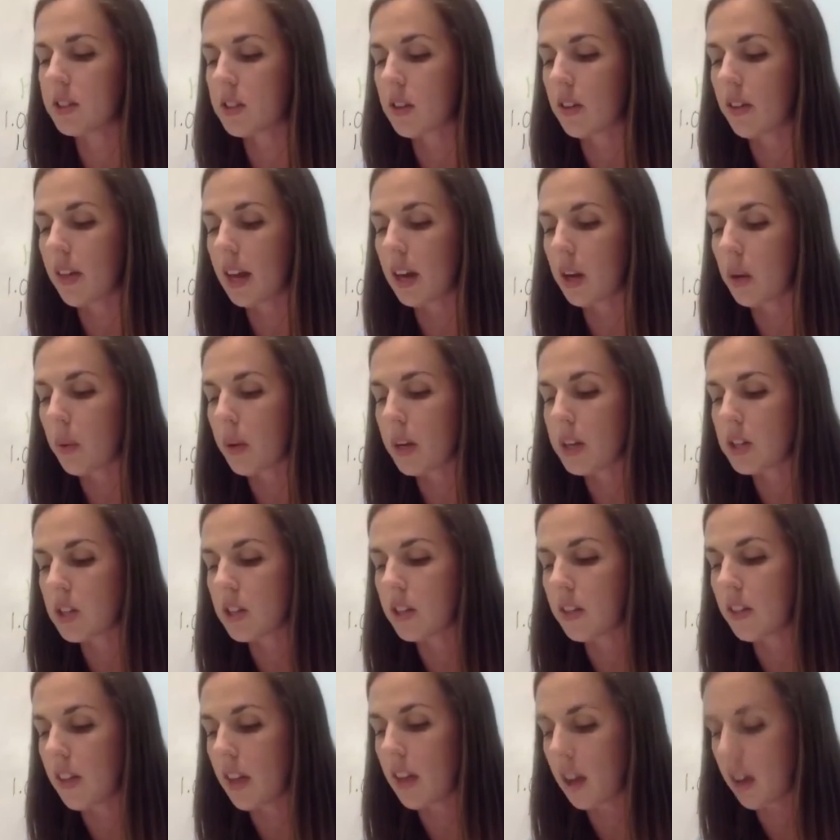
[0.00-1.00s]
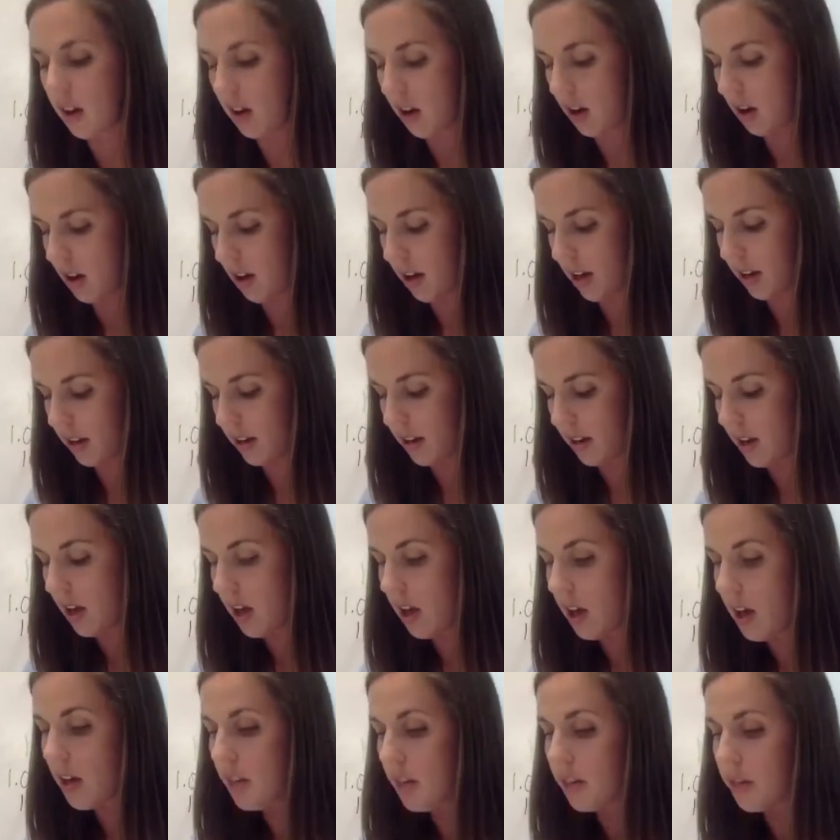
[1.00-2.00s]
So that equation there on
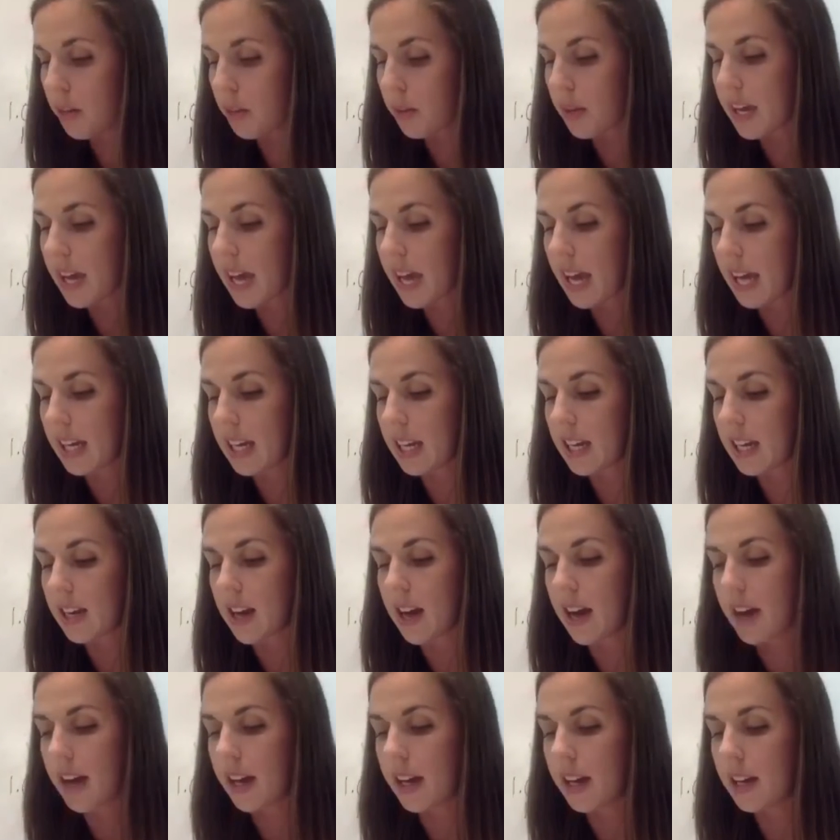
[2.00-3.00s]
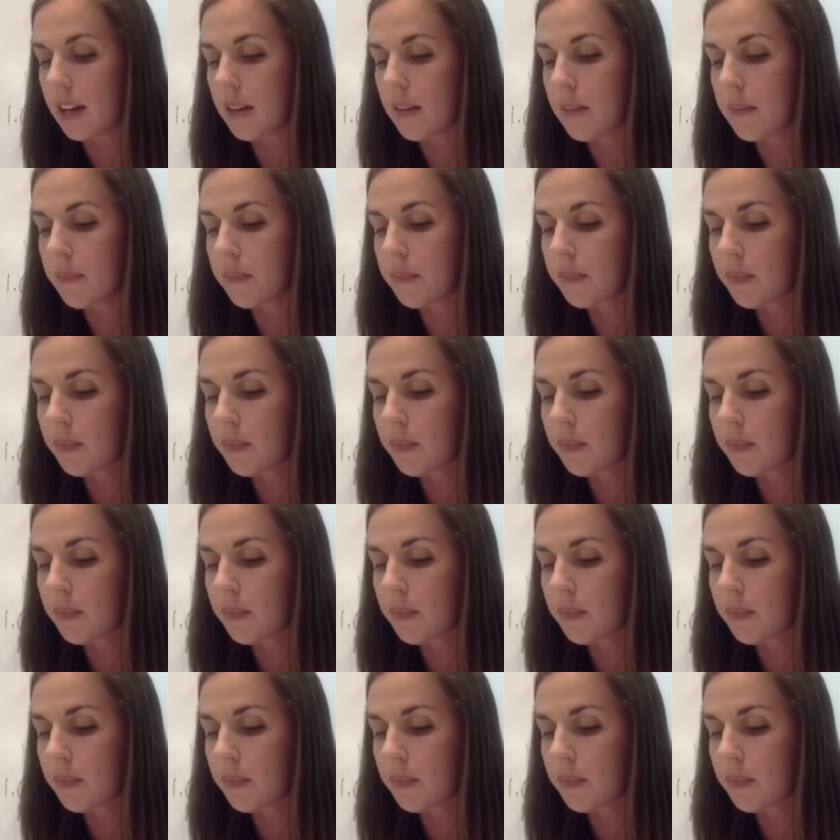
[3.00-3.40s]
389,